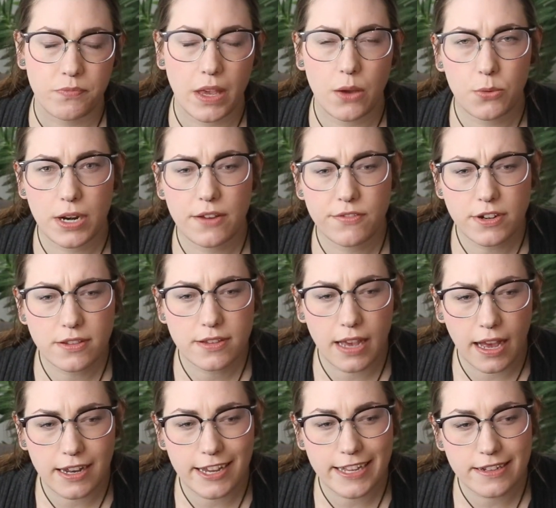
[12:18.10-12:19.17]
And when I first
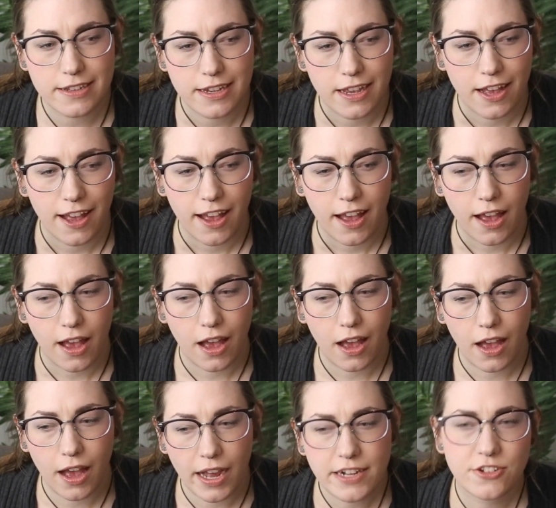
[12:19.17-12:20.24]
got it,
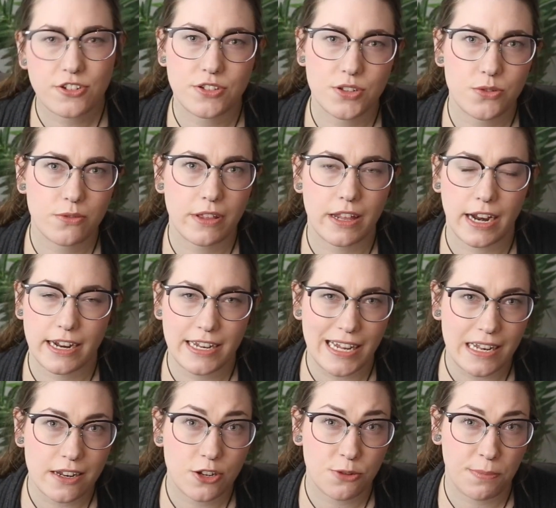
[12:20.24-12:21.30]
I just knew that I
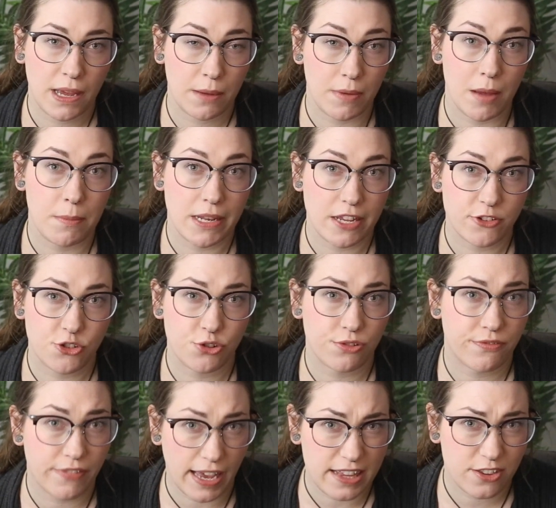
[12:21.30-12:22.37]
needed to paint my
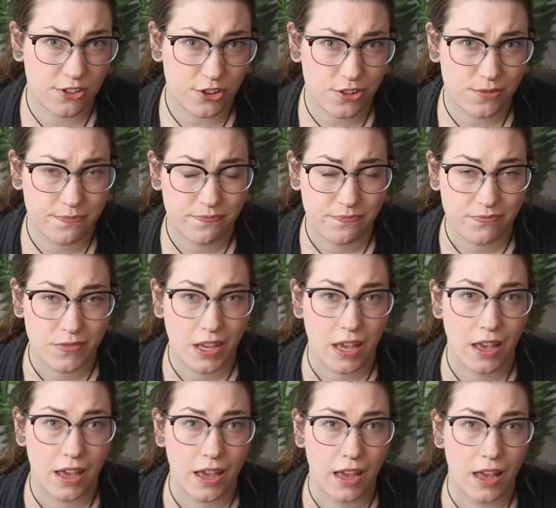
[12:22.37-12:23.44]
miniatures faster.
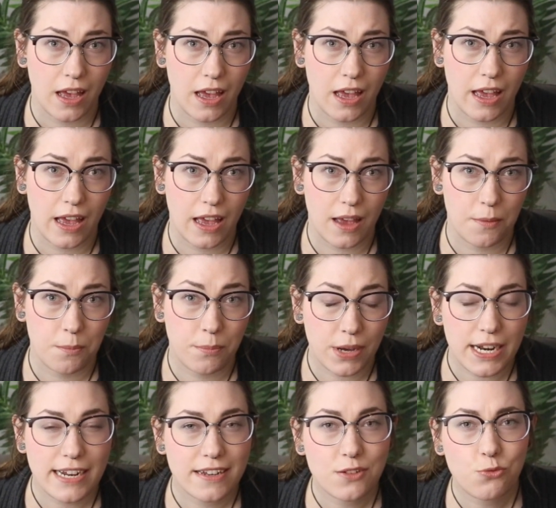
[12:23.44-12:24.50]
But
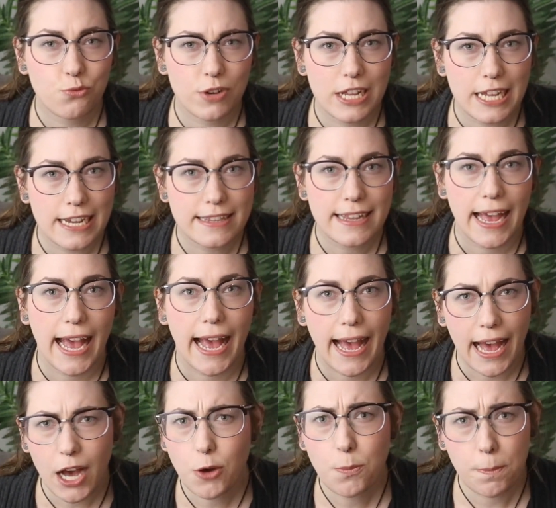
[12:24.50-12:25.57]
I didn't realize
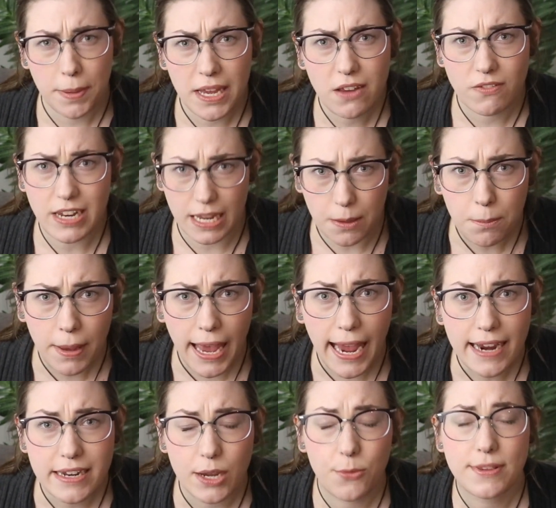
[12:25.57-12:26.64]
how big of an
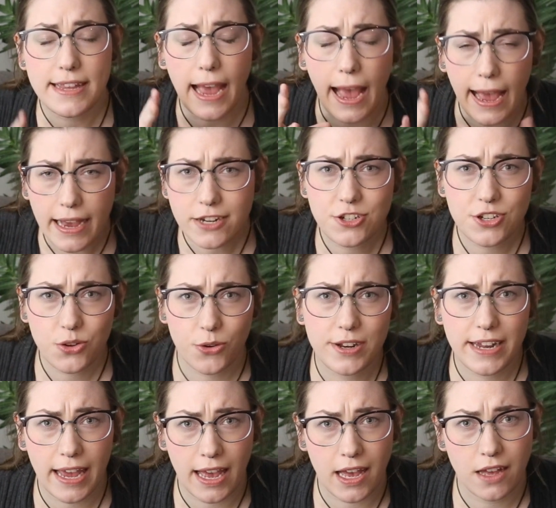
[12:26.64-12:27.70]
impact it was actually going
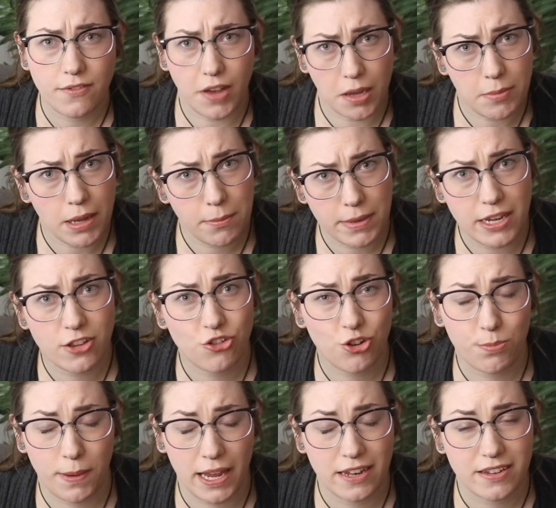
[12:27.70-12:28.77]
to have on my
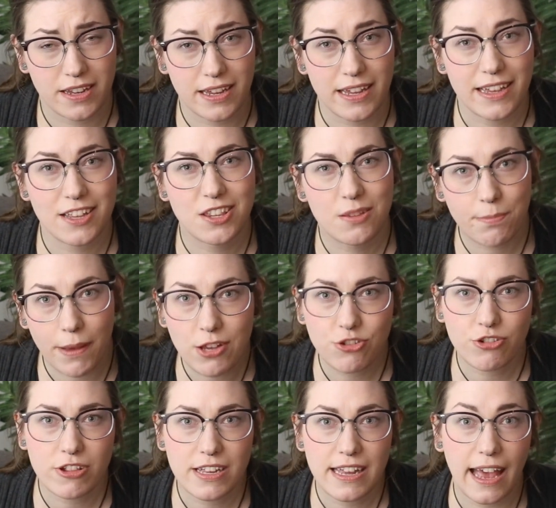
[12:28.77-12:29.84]
miniature painting,
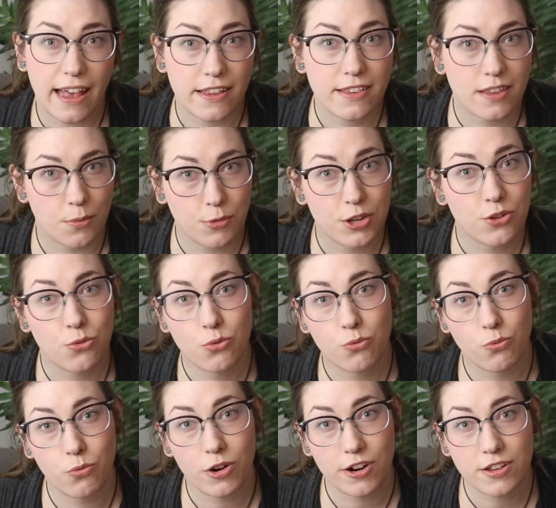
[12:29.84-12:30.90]
especially as someone who
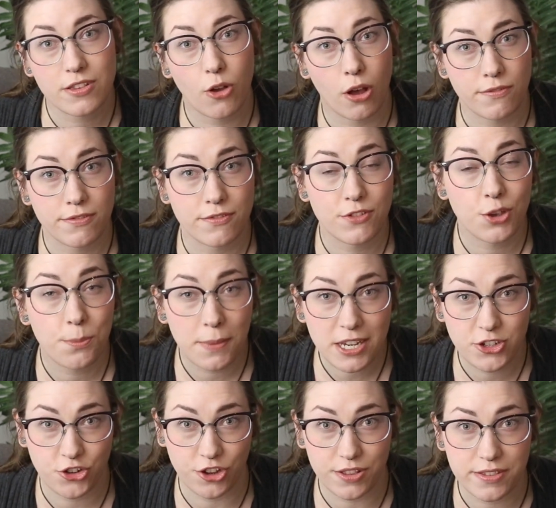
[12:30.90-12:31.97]
works off of
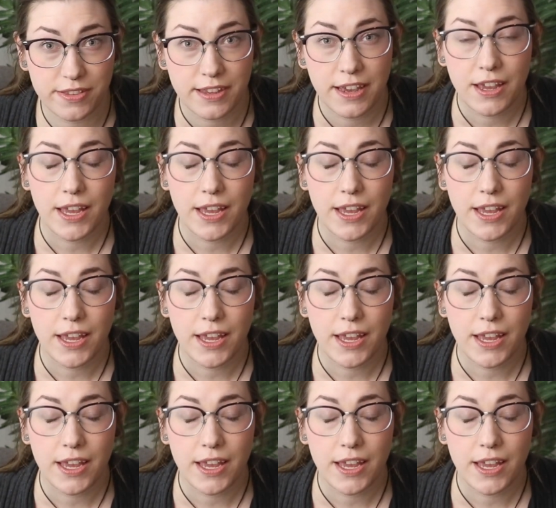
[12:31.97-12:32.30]
commissions.